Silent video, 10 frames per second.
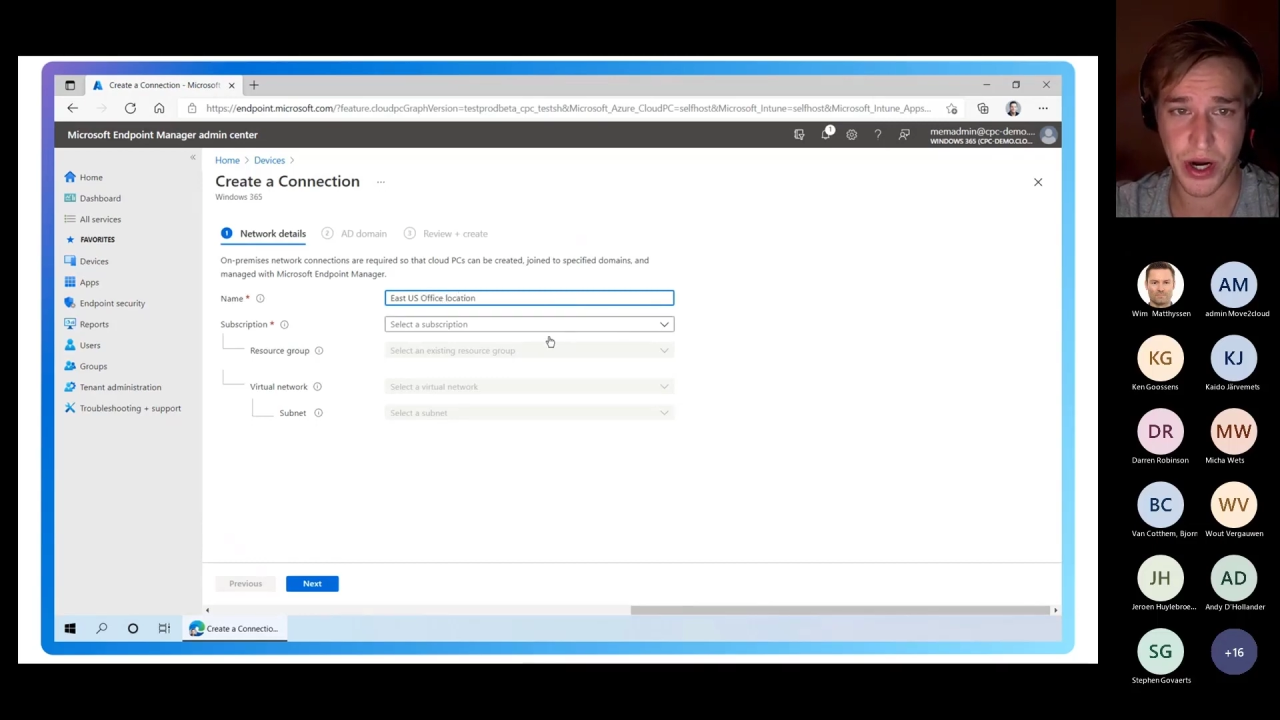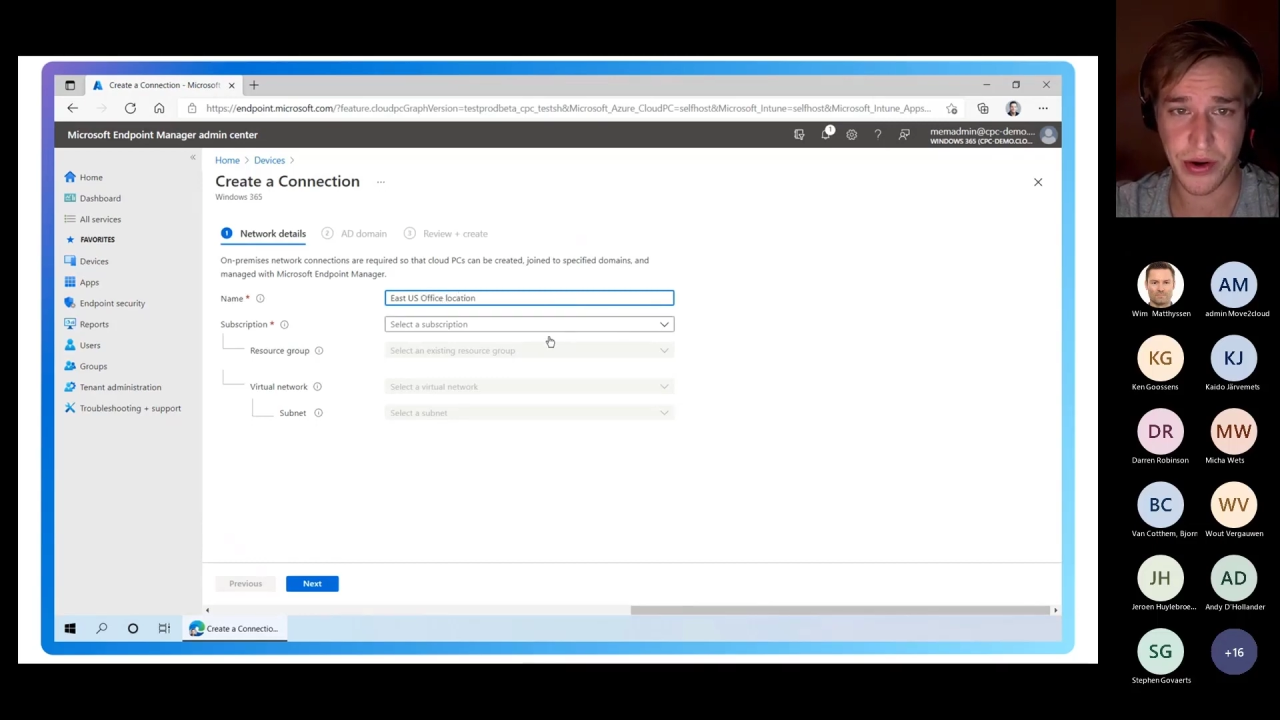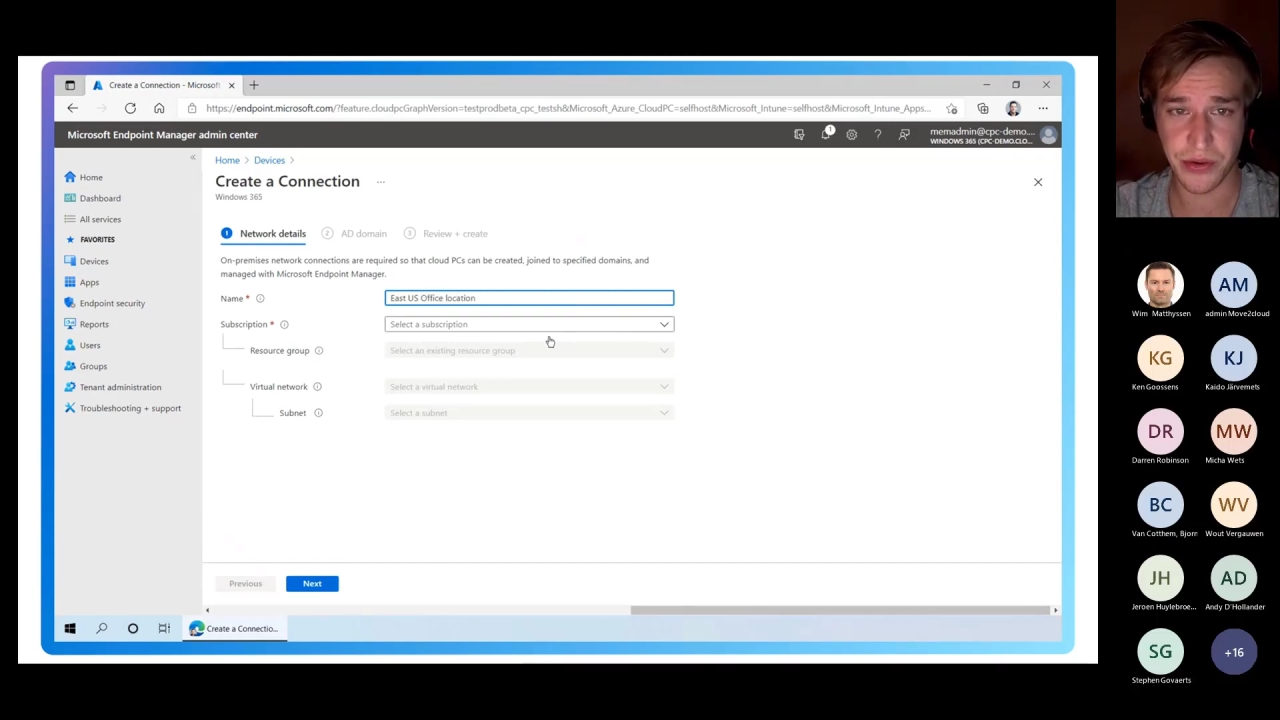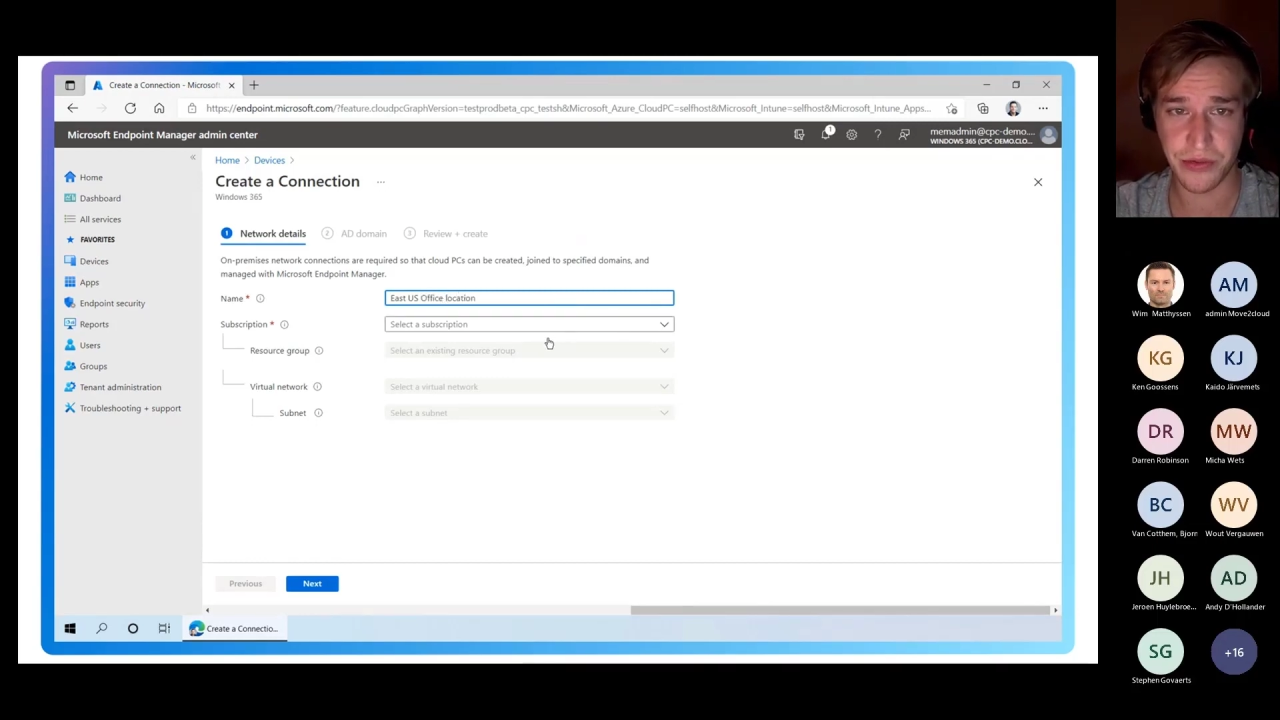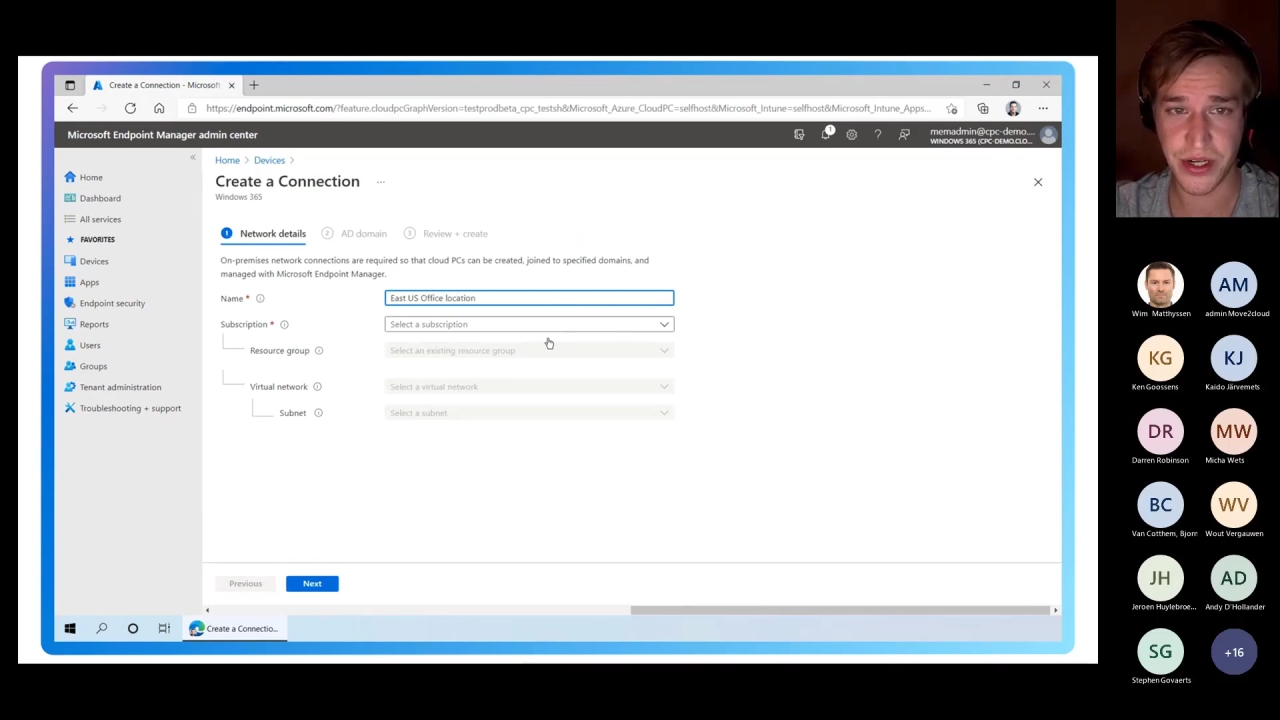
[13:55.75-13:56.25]

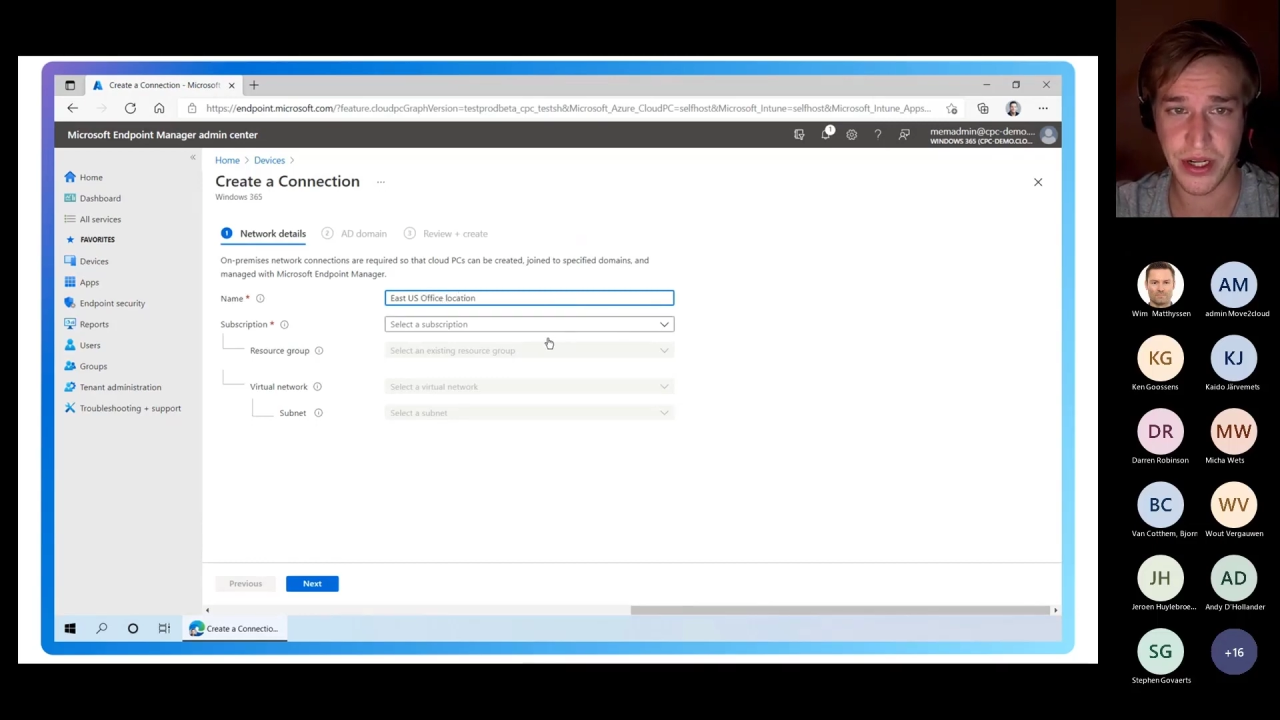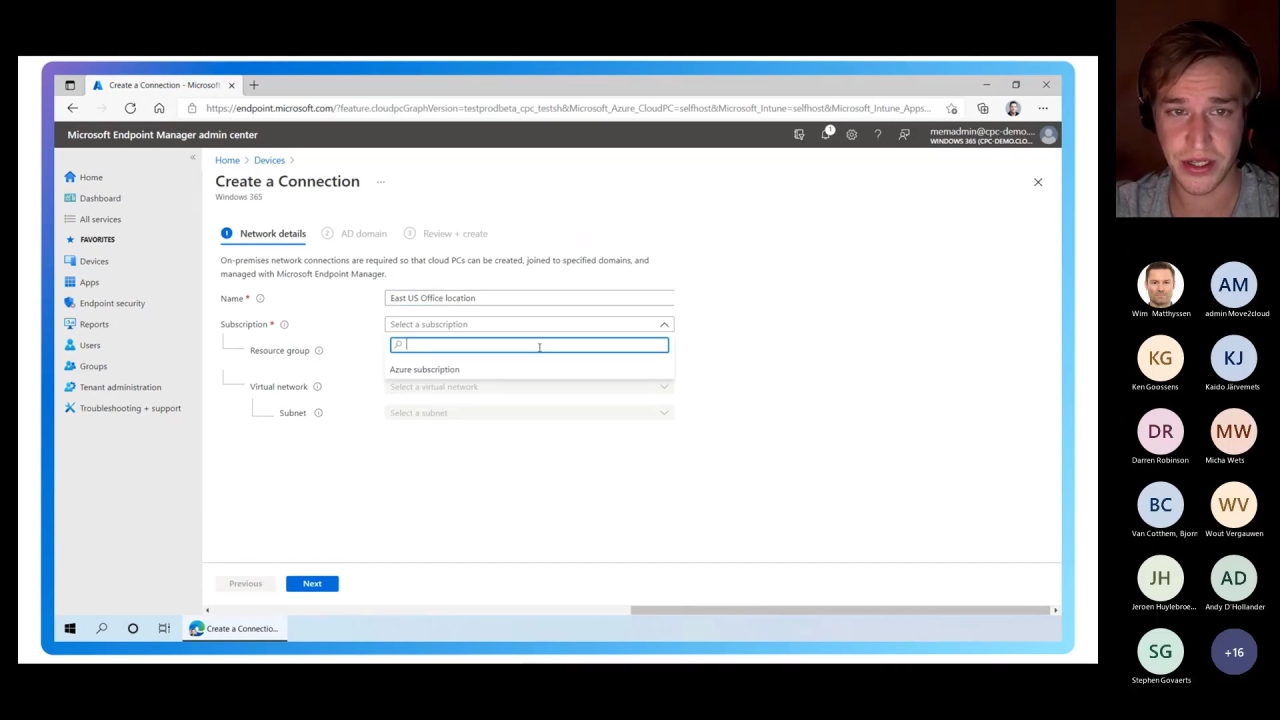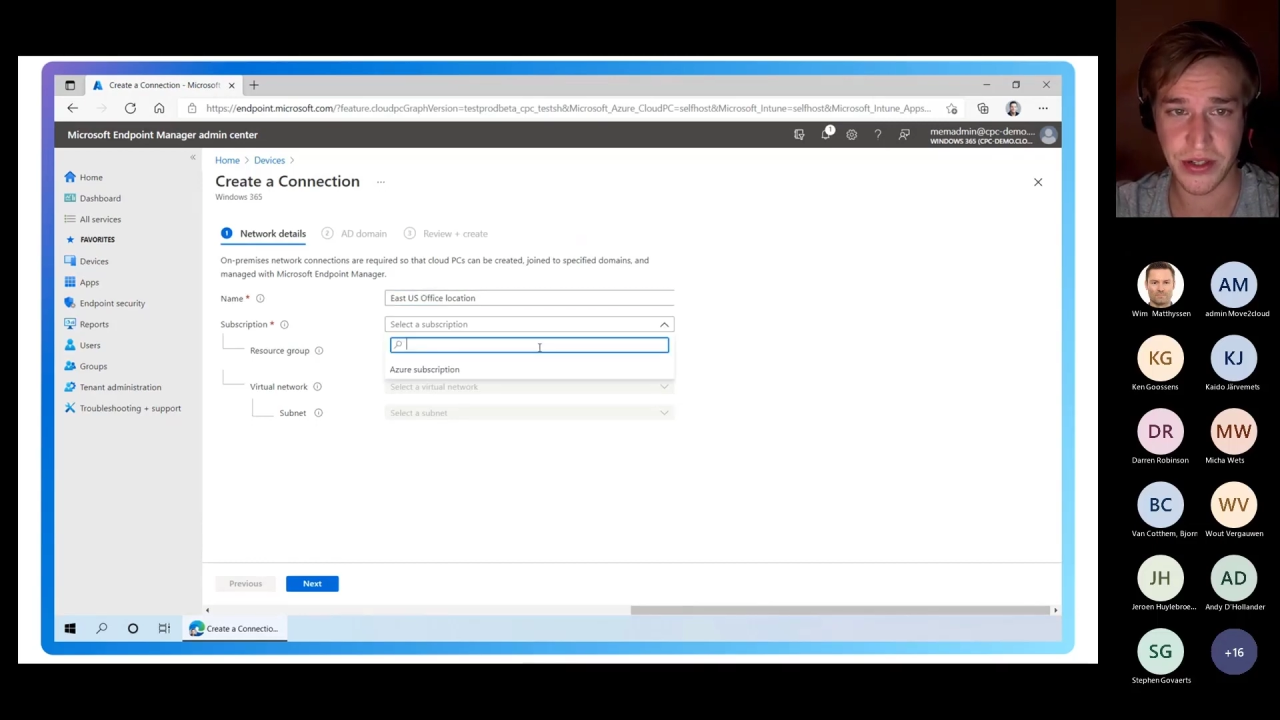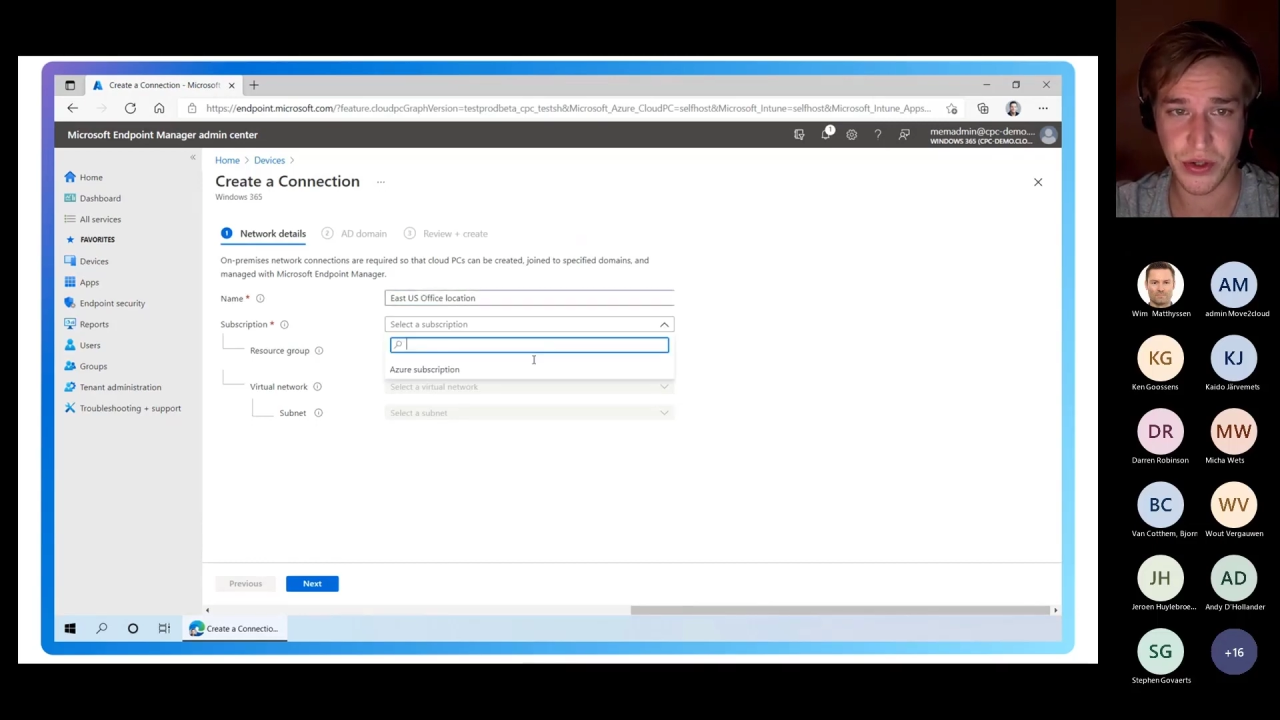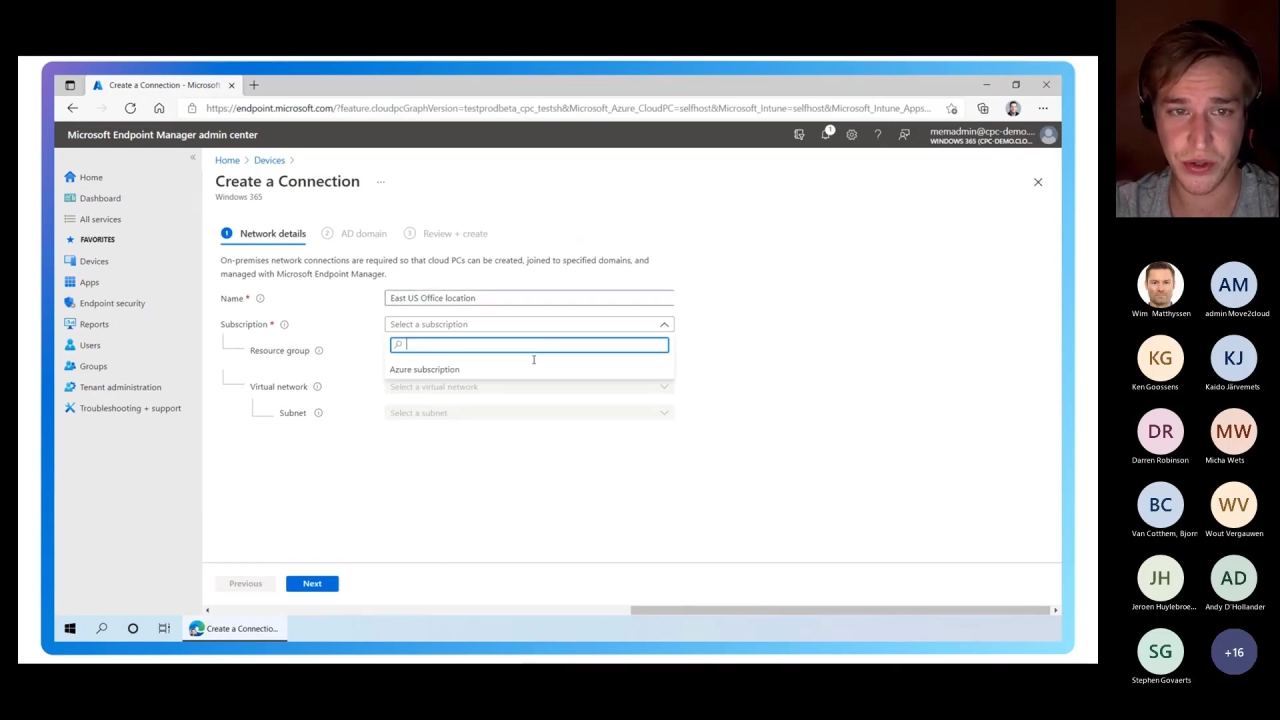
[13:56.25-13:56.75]
where your
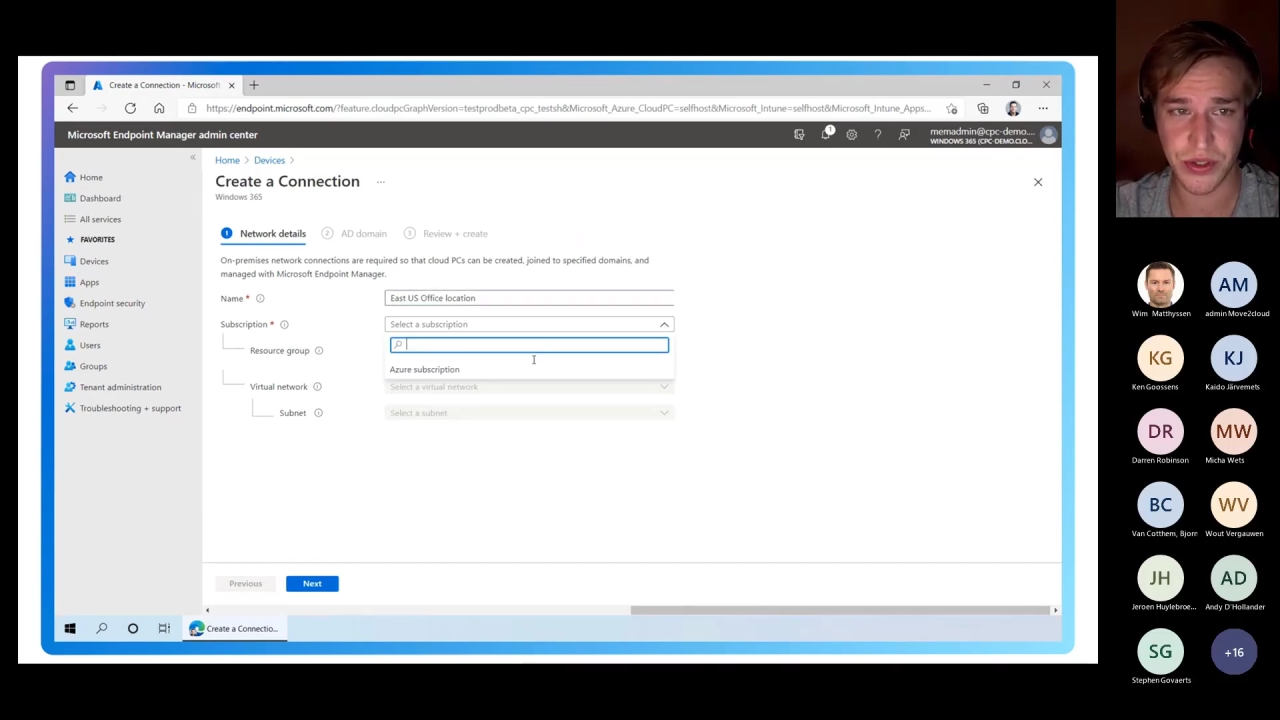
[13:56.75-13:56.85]
VNet is